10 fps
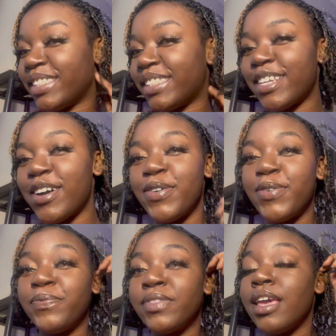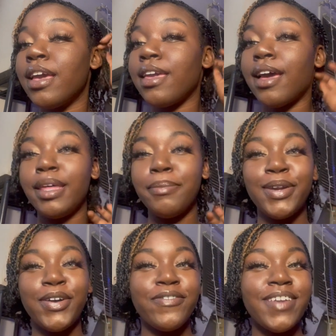so y'all let me
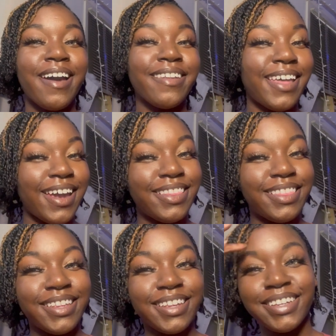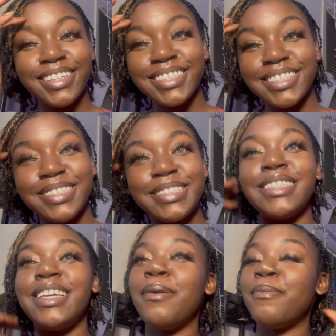know if y'all like this
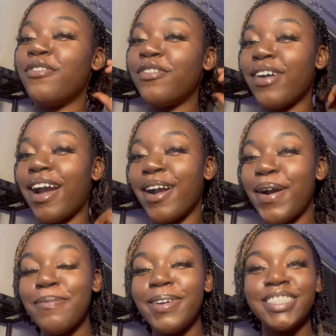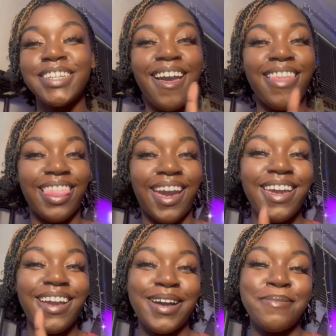before i go make sure y'all
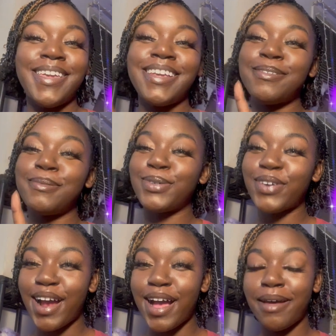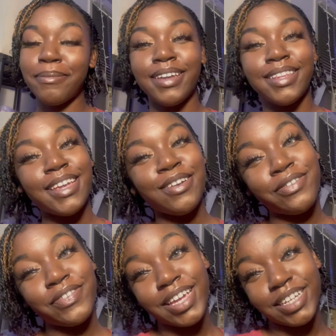like comment and subscribe and hit the
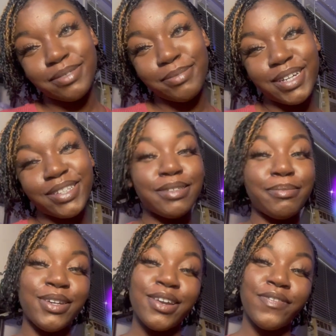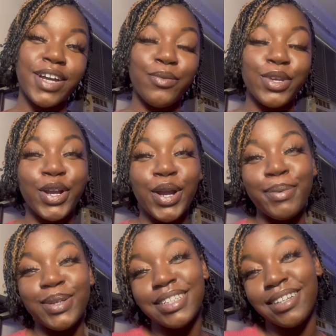notification bell to be notified when your girl
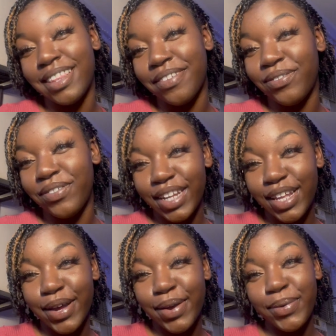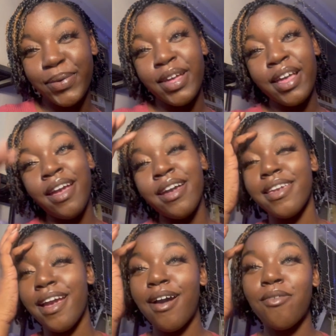posts another video
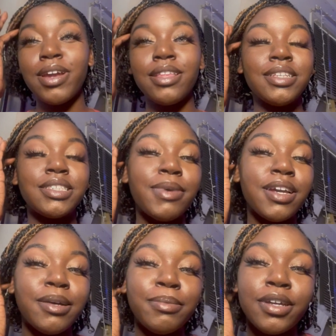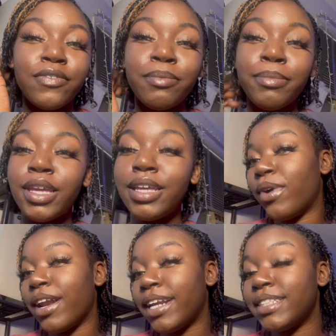y'all rate this makeup look for me
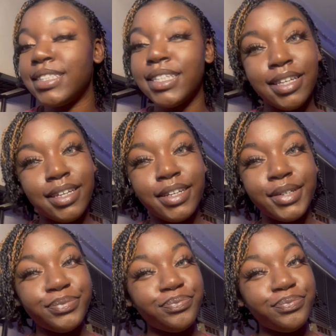one out of ten